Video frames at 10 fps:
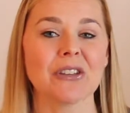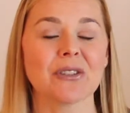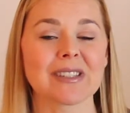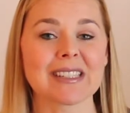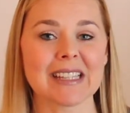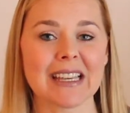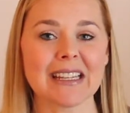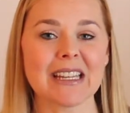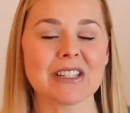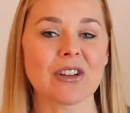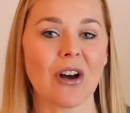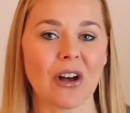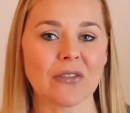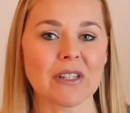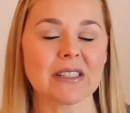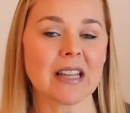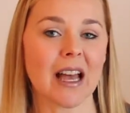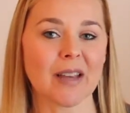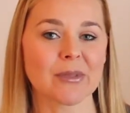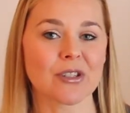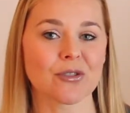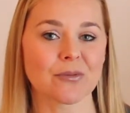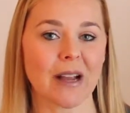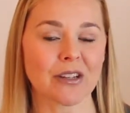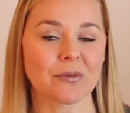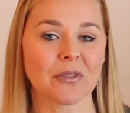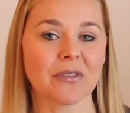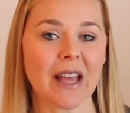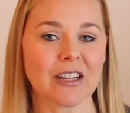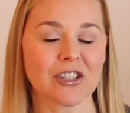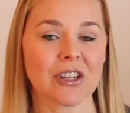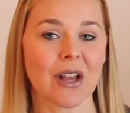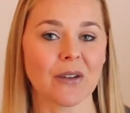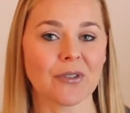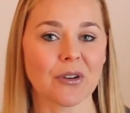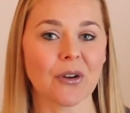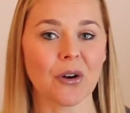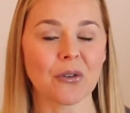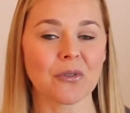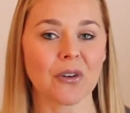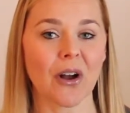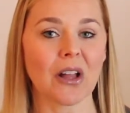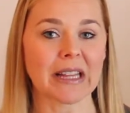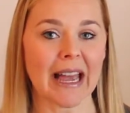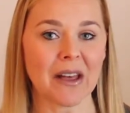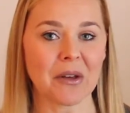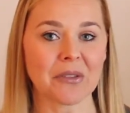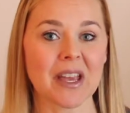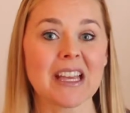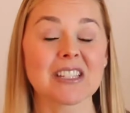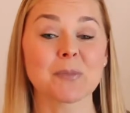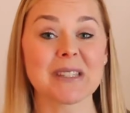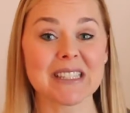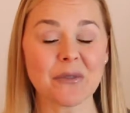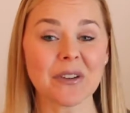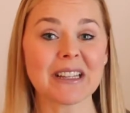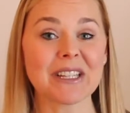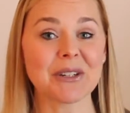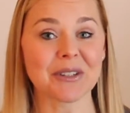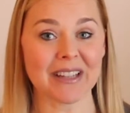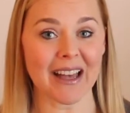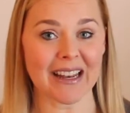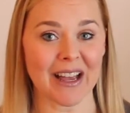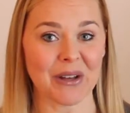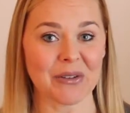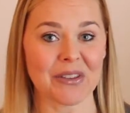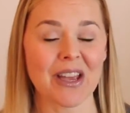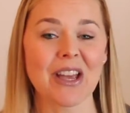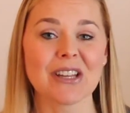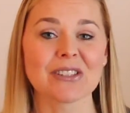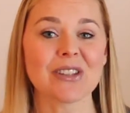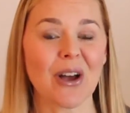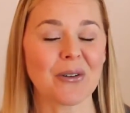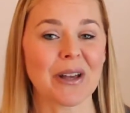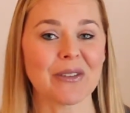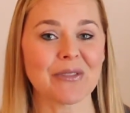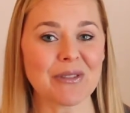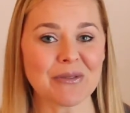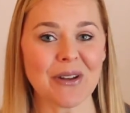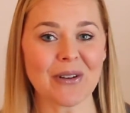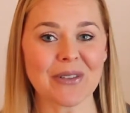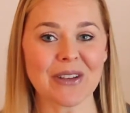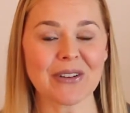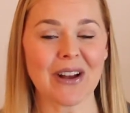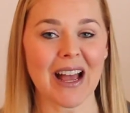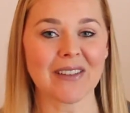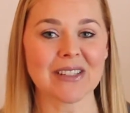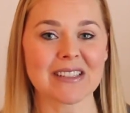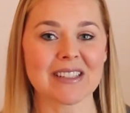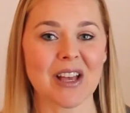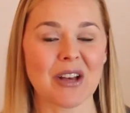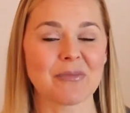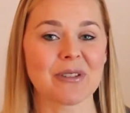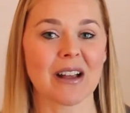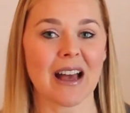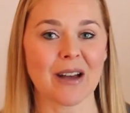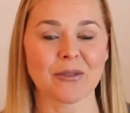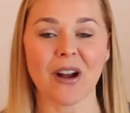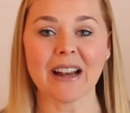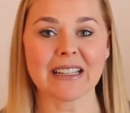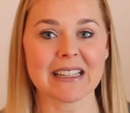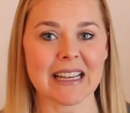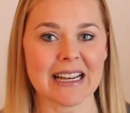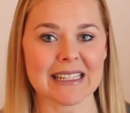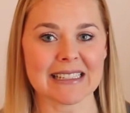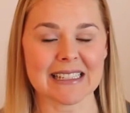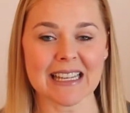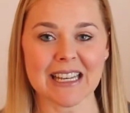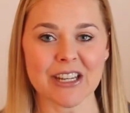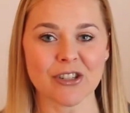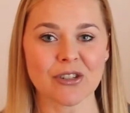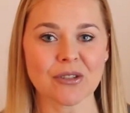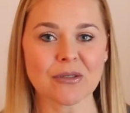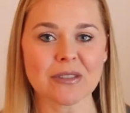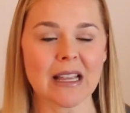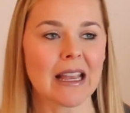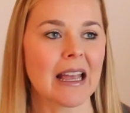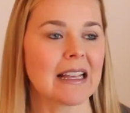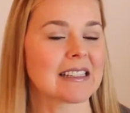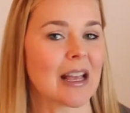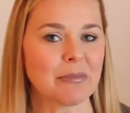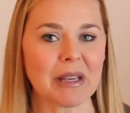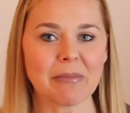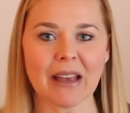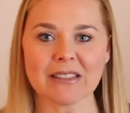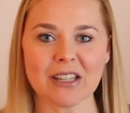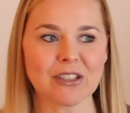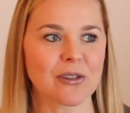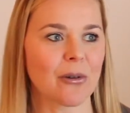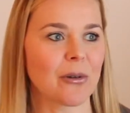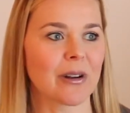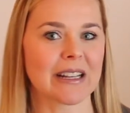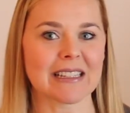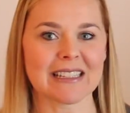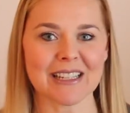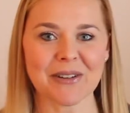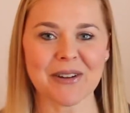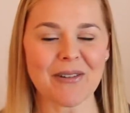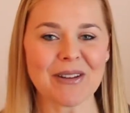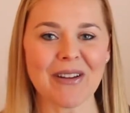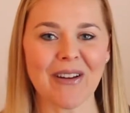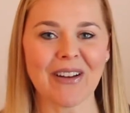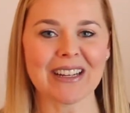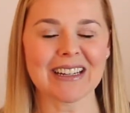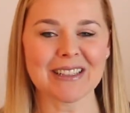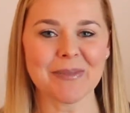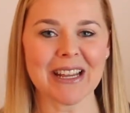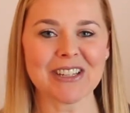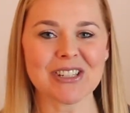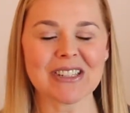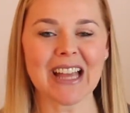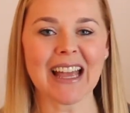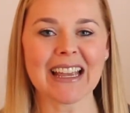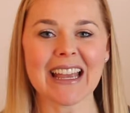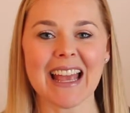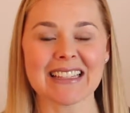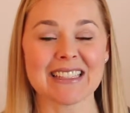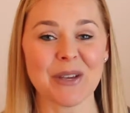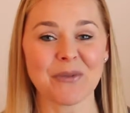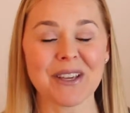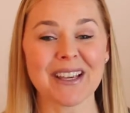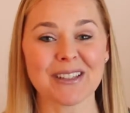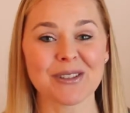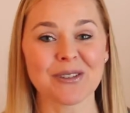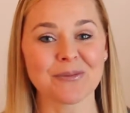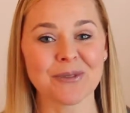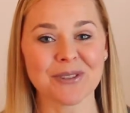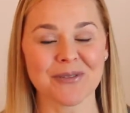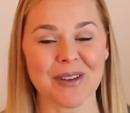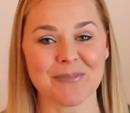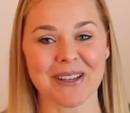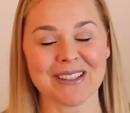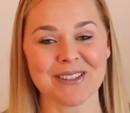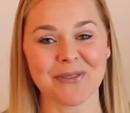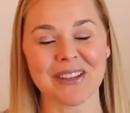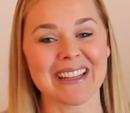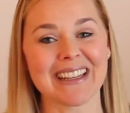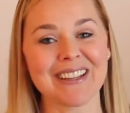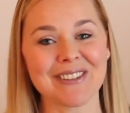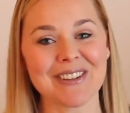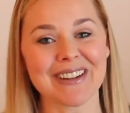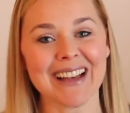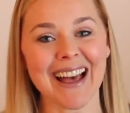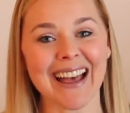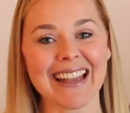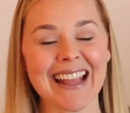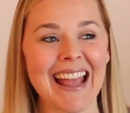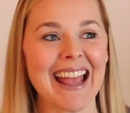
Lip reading: Your skin is oftentimes a direct reflection of your overall health, specifically your gut health. So if you know that you're having some chronic skin issues, send me a message or consider going on an elimination diet and see if you can get to the root of it, because if you can heal your gut,